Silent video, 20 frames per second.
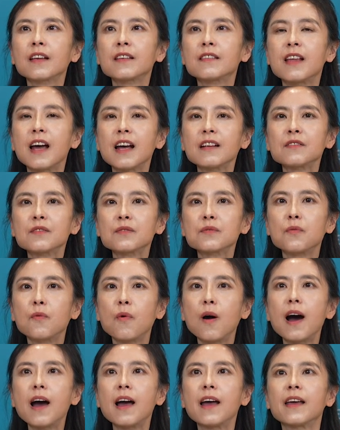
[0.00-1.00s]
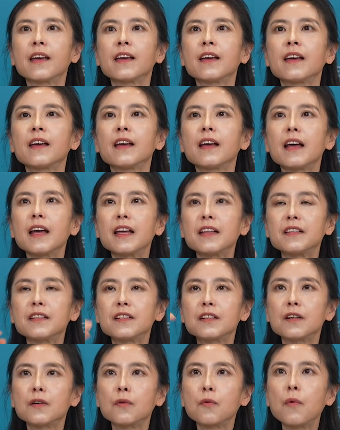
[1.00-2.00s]
That's why. And
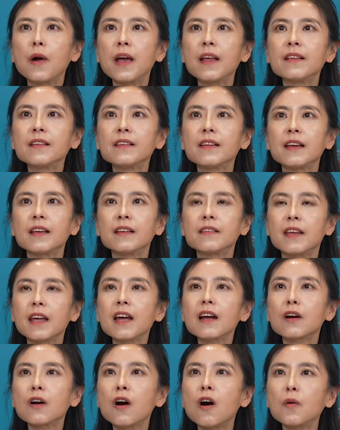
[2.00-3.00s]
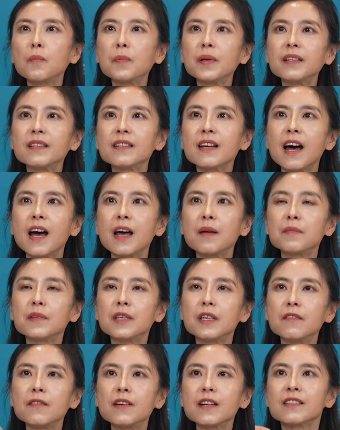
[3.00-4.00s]
when their copying time
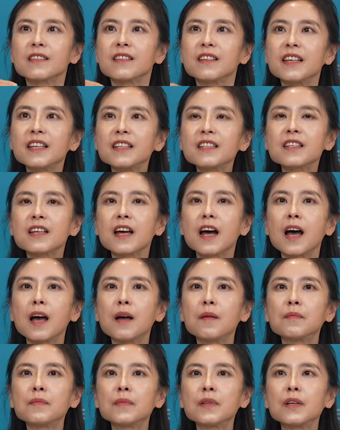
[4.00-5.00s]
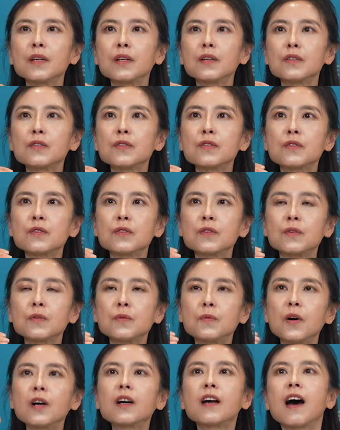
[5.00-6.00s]
give us lead time to
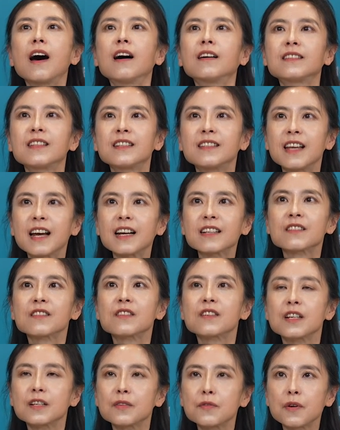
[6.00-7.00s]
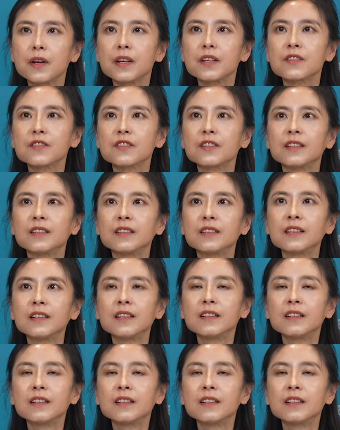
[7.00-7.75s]
work on the next generation